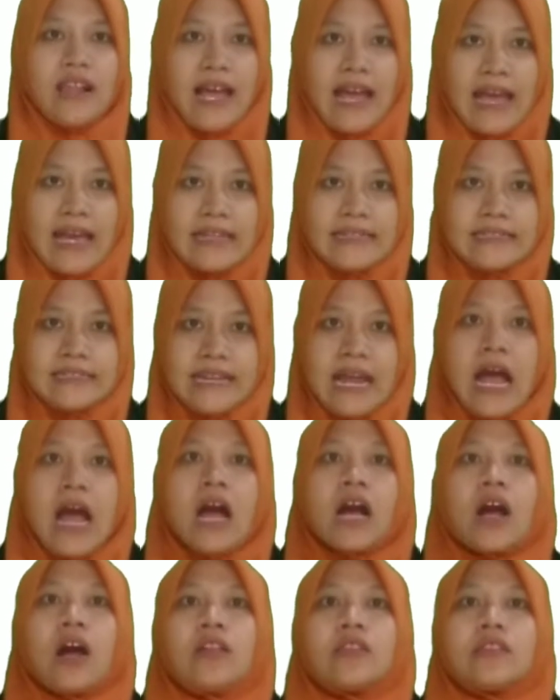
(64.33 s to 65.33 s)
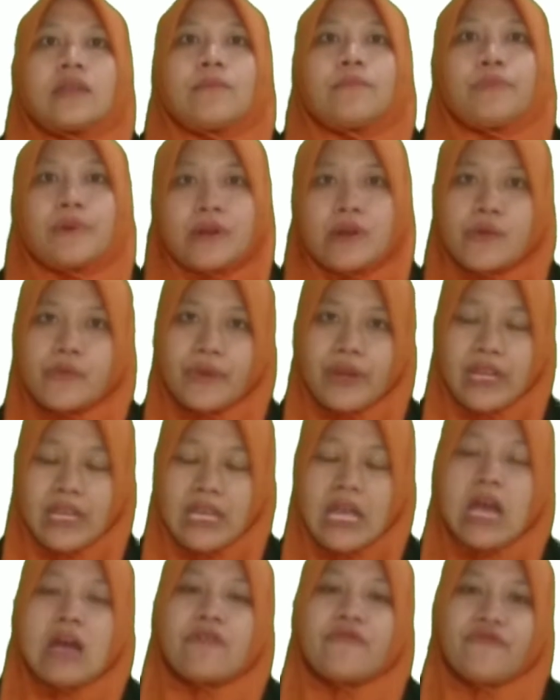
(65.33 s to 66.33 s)
and contemporary
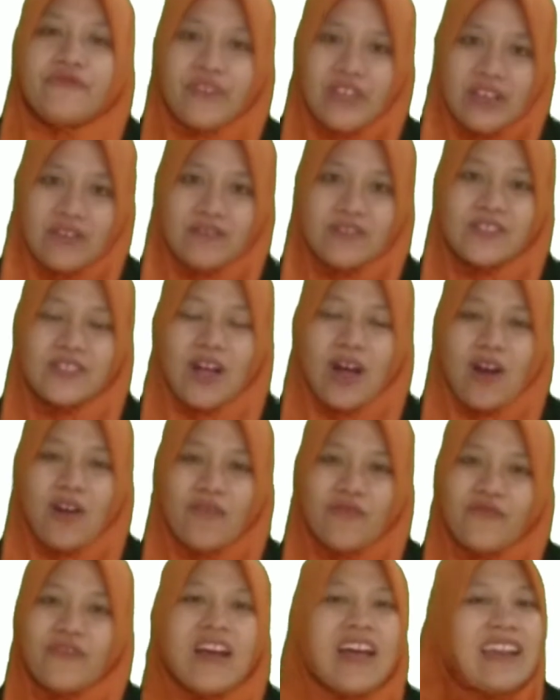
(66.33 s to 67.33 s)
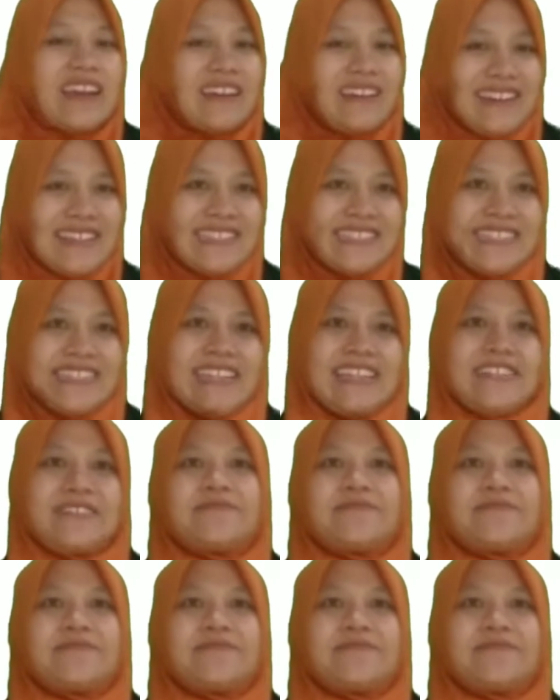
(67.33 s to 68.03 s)
views of listening.